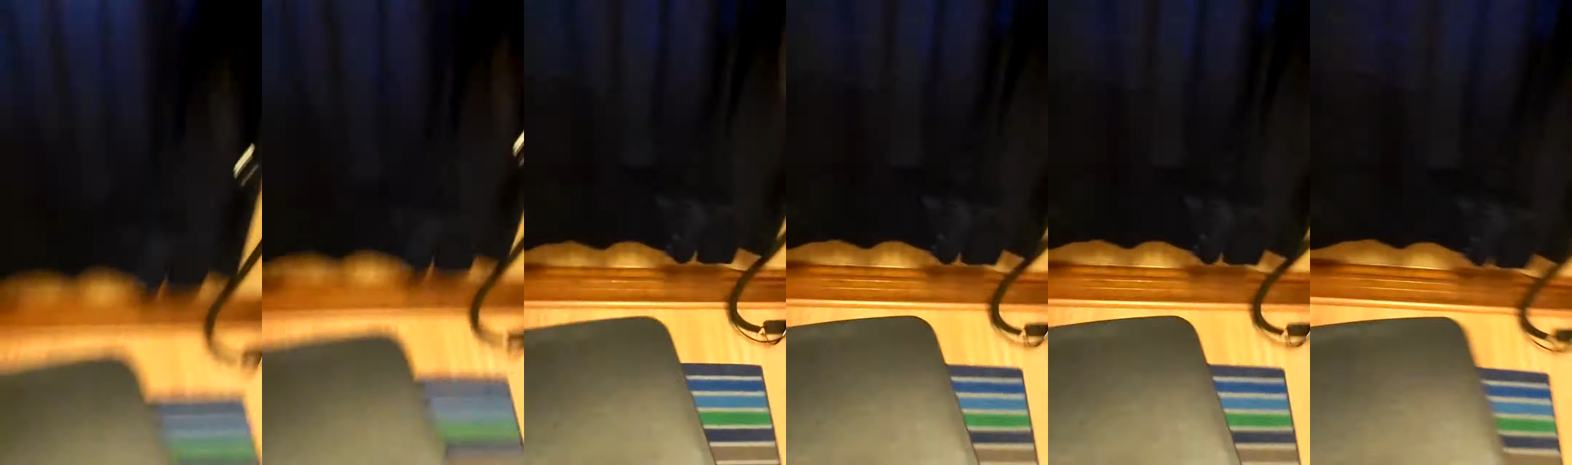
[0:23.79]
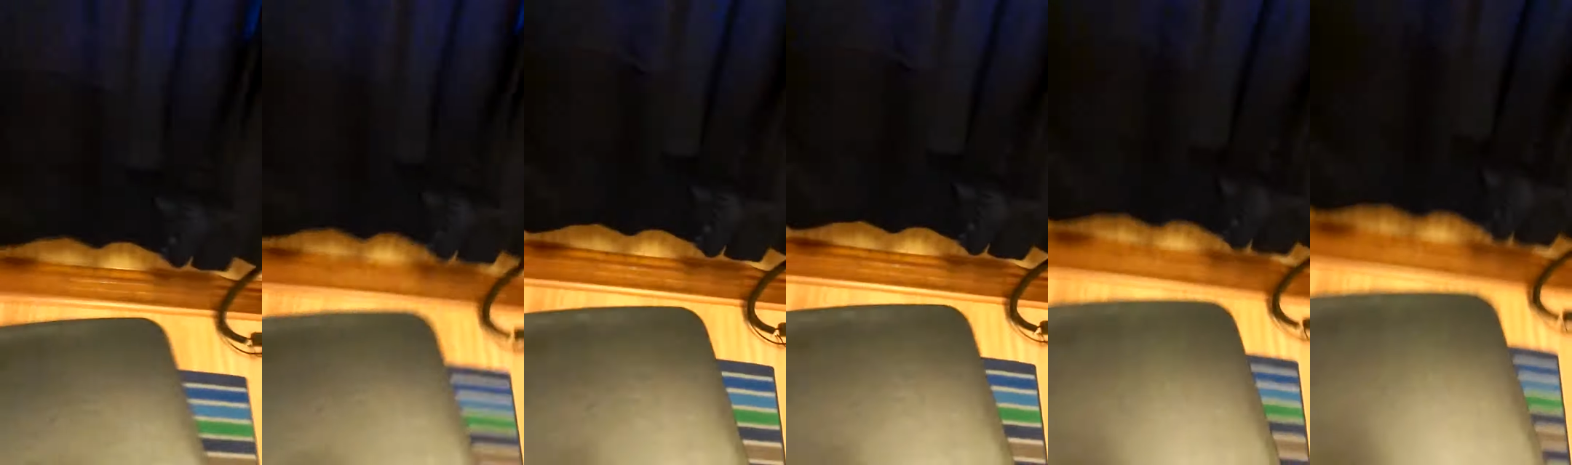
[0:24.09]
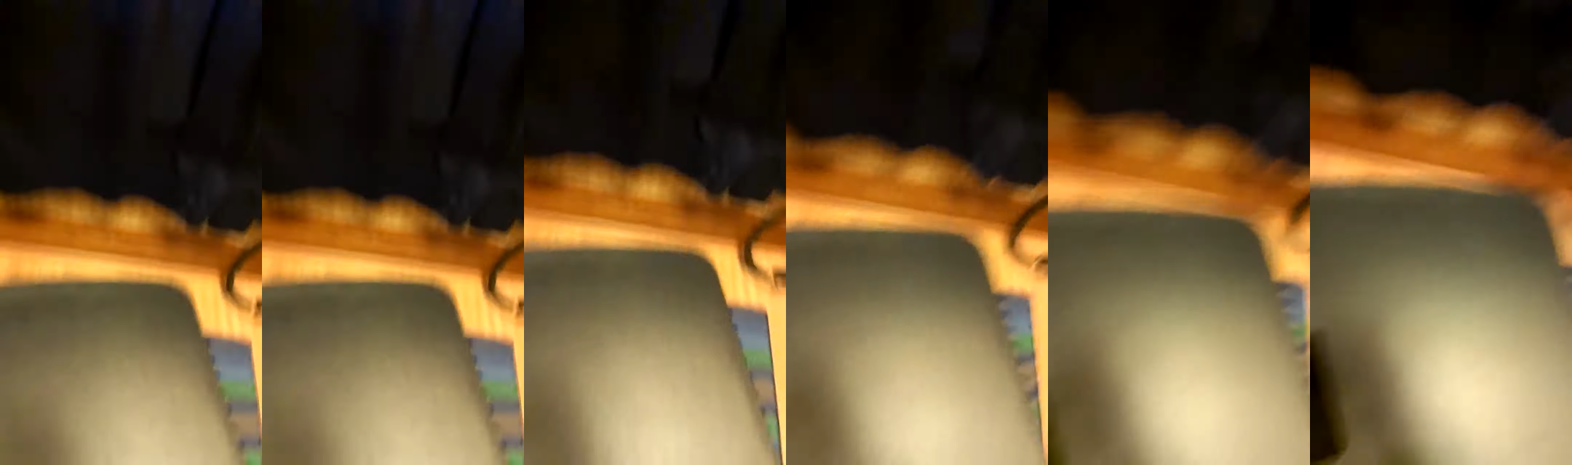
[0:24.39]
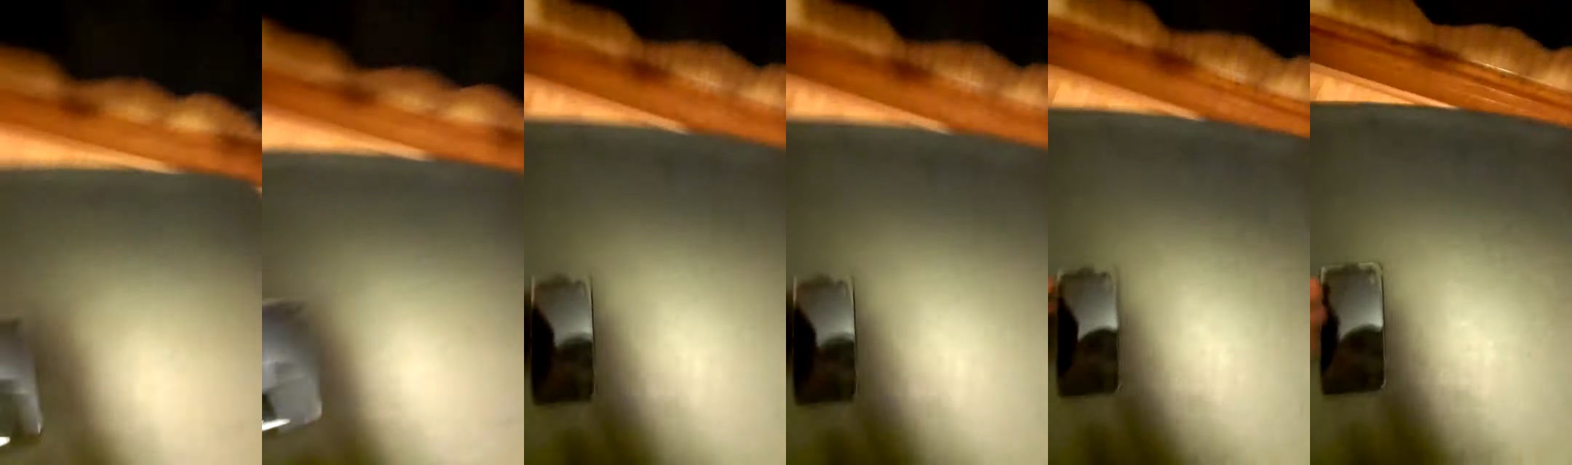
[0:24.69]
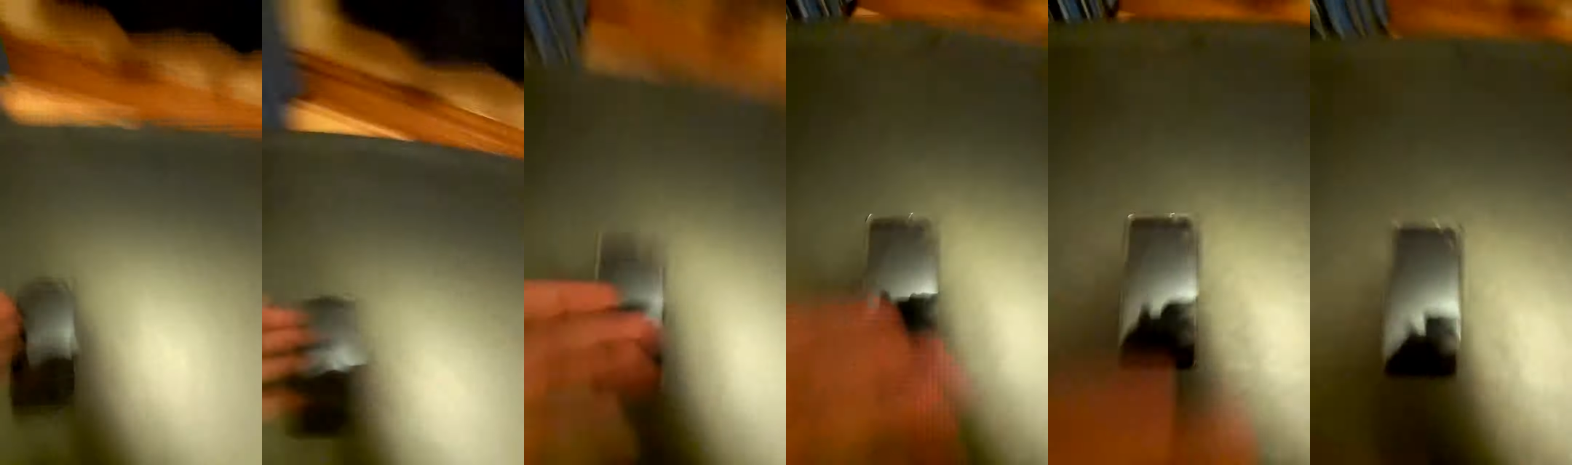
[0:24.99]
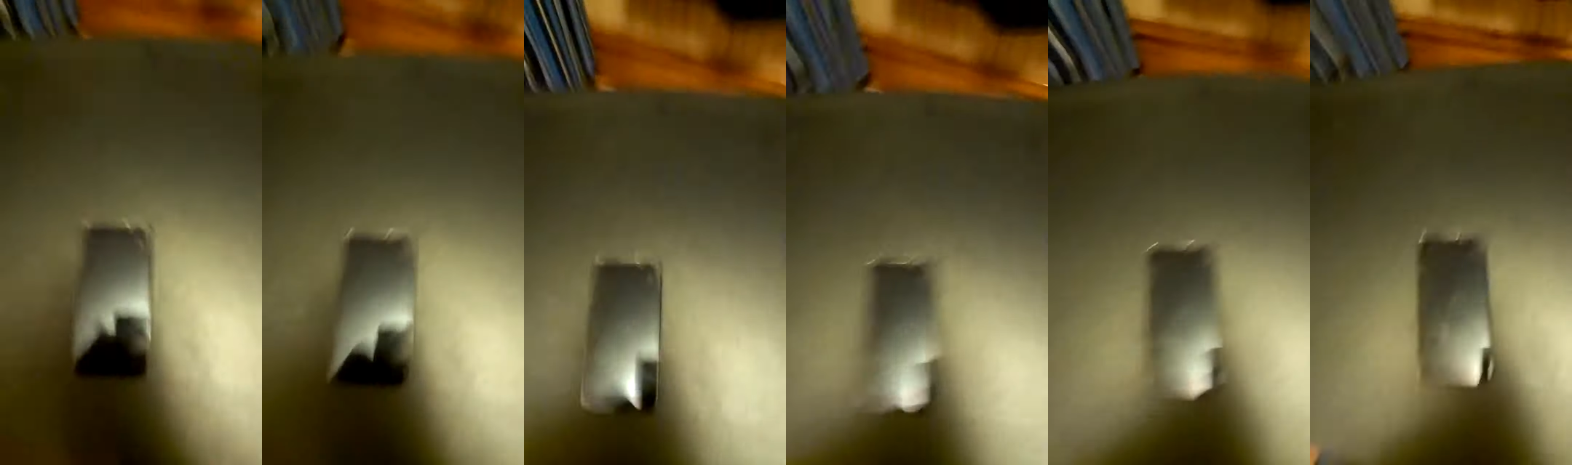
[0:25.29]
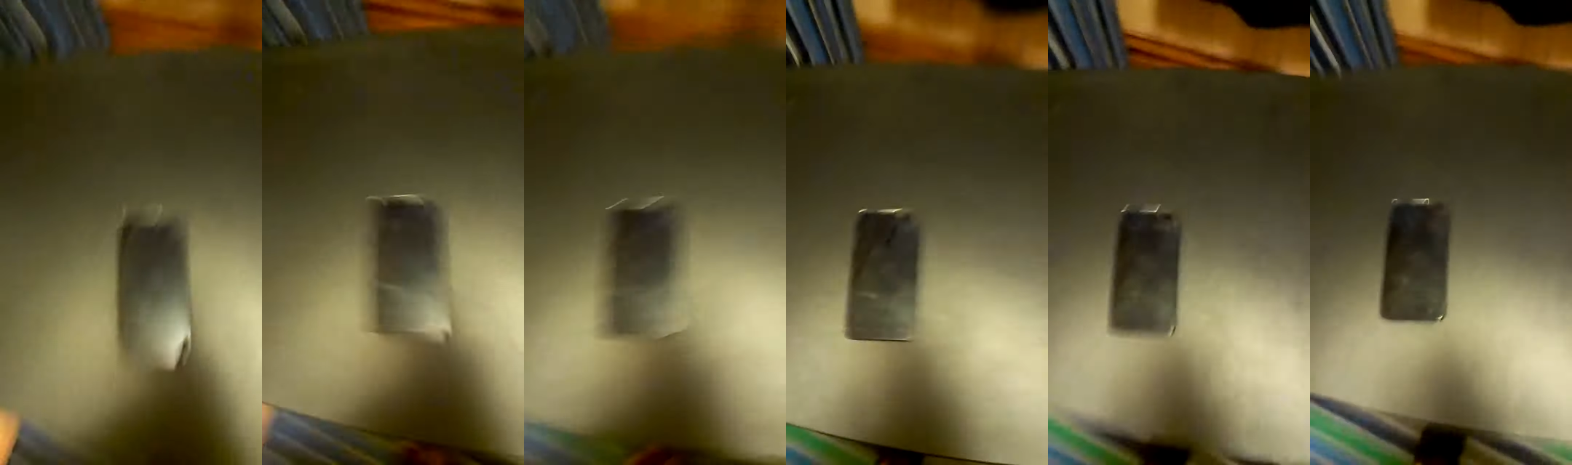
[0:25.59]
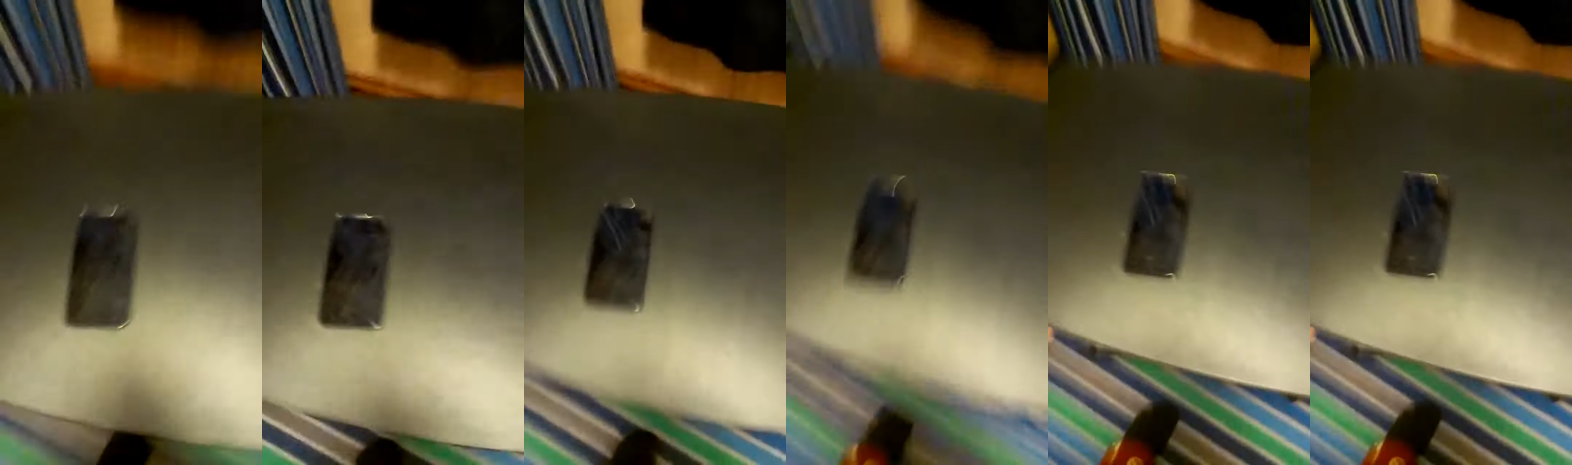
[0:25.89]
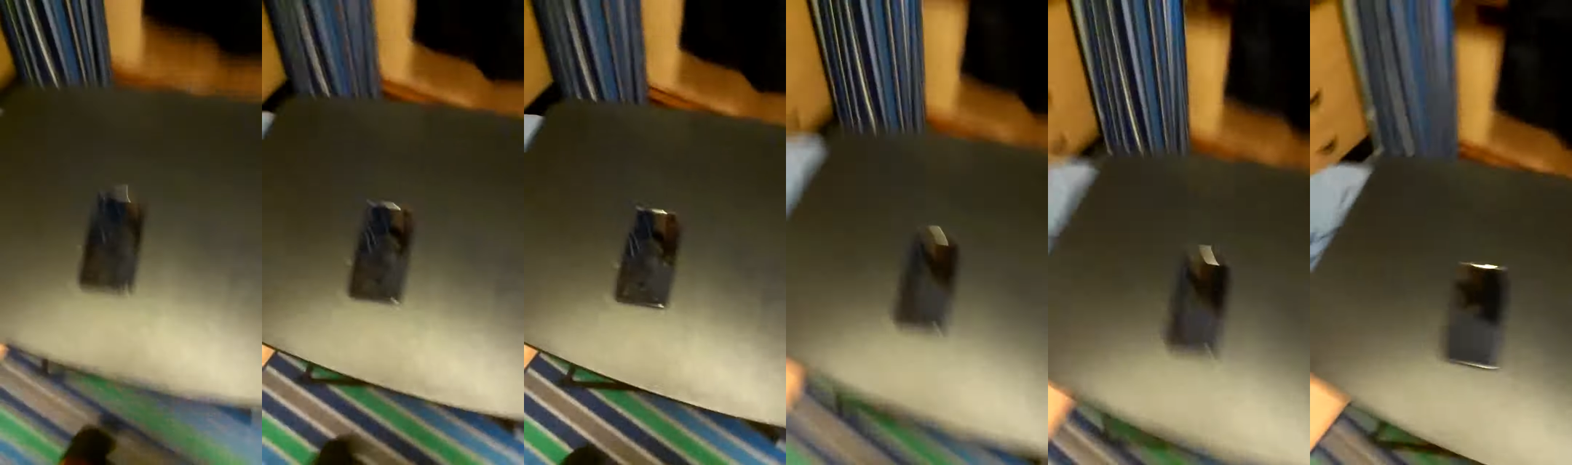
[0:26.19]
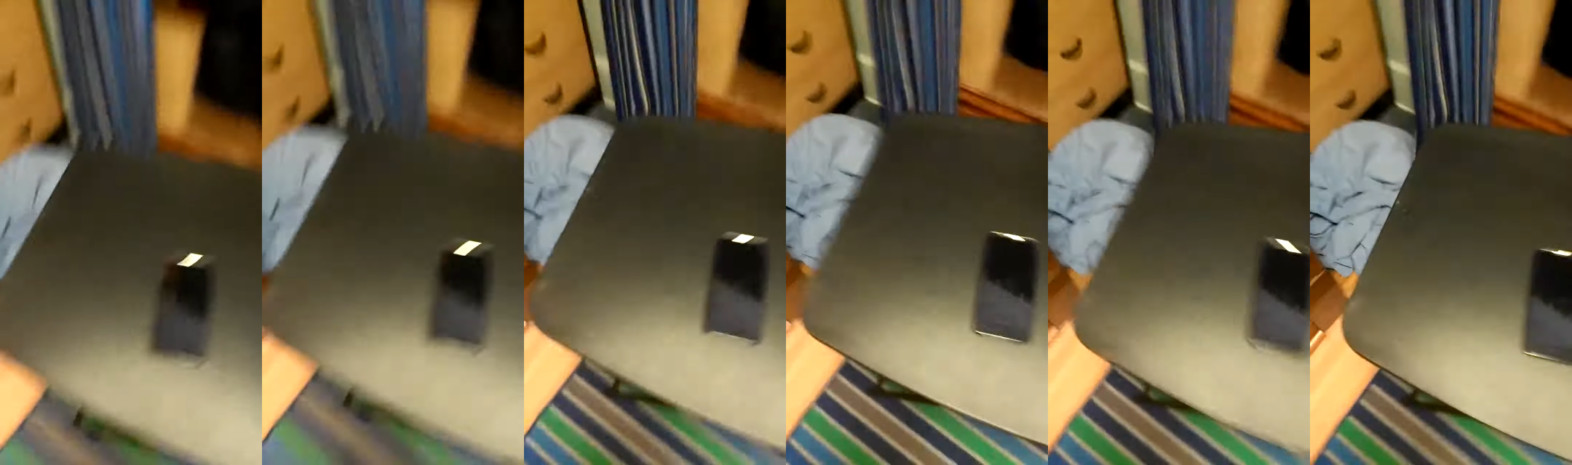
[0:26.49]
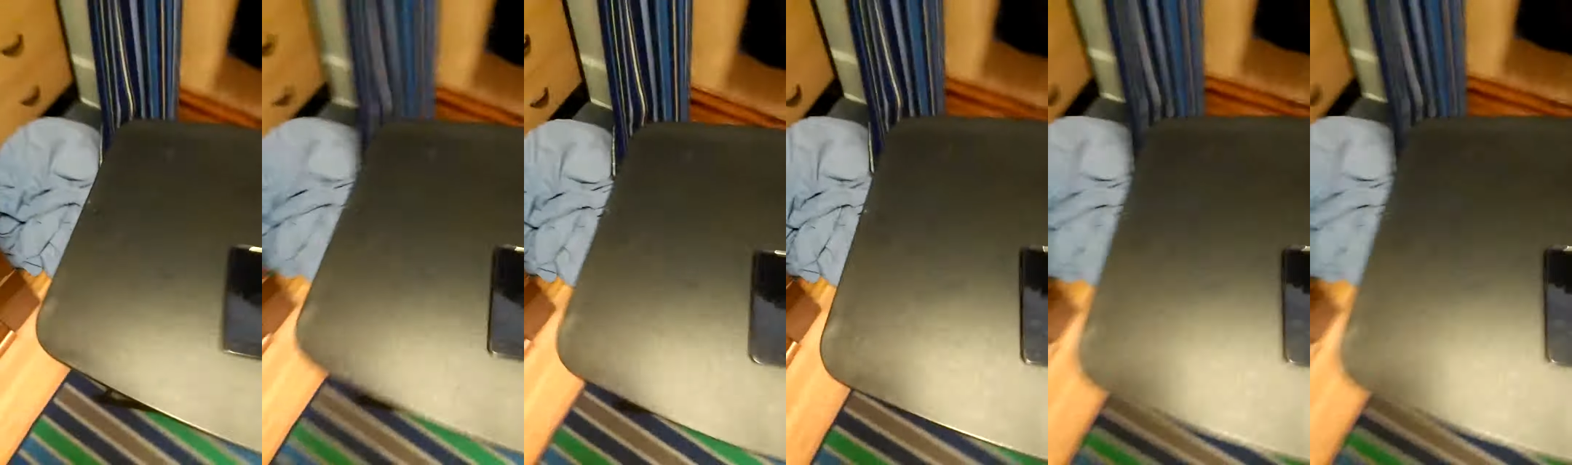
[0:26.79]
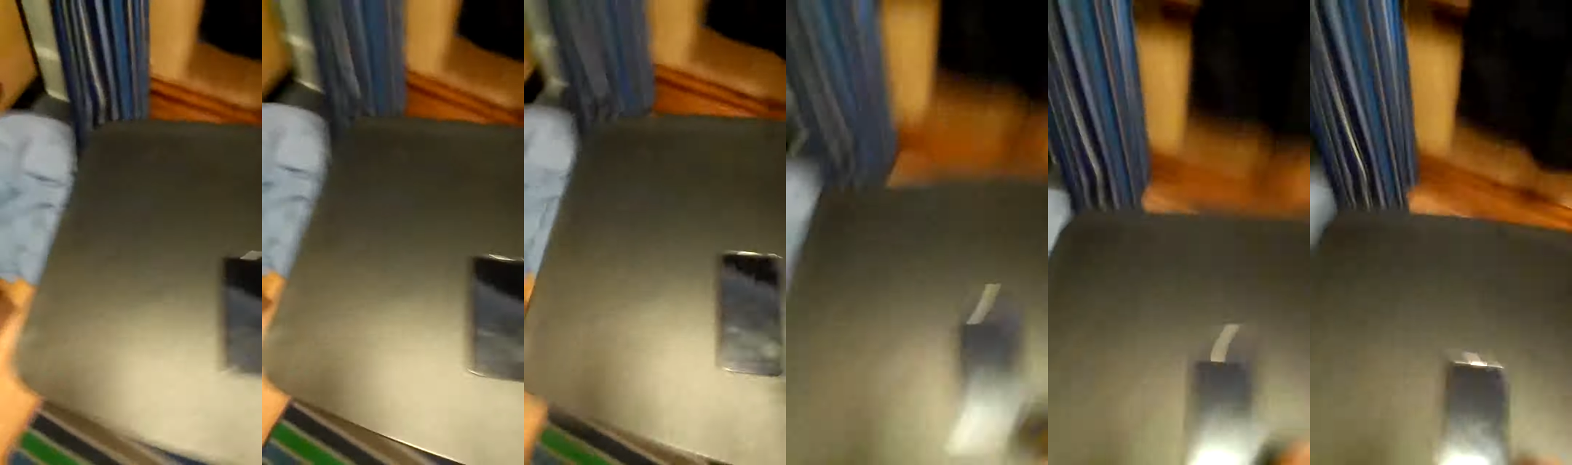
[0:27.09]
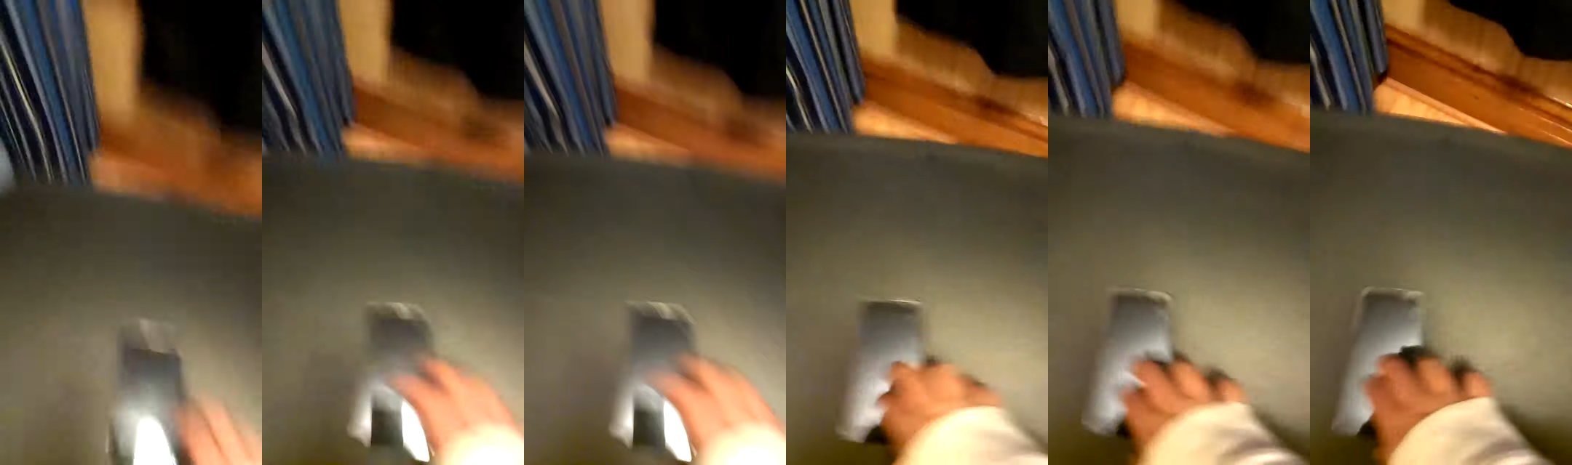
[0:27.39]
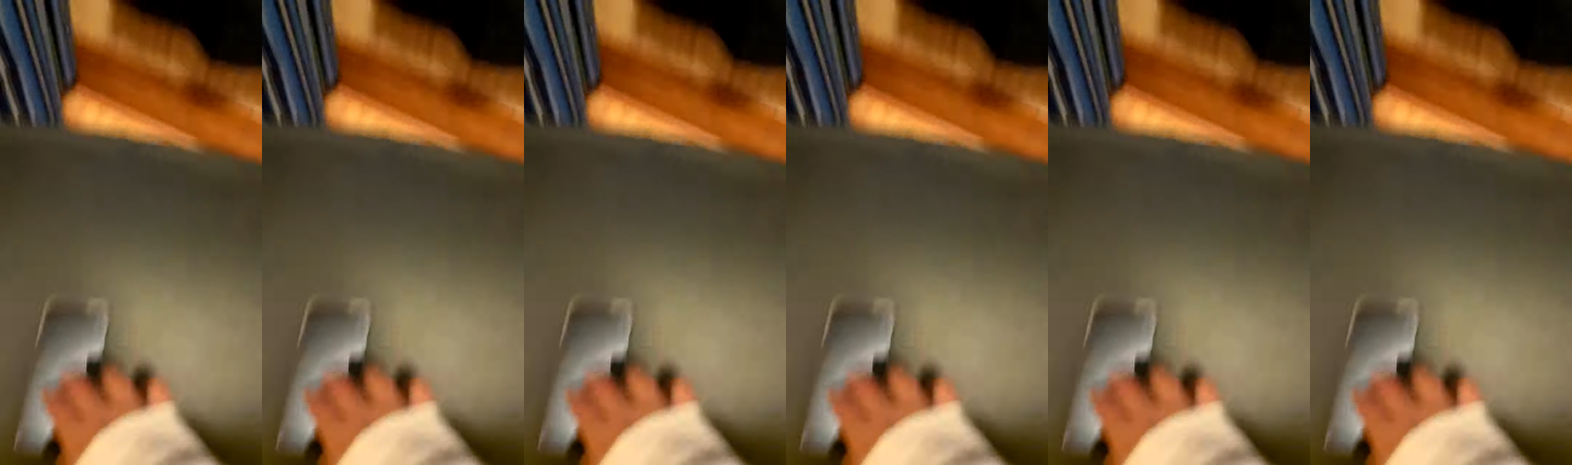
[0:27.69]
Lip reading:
Nobody's mouth can be seen.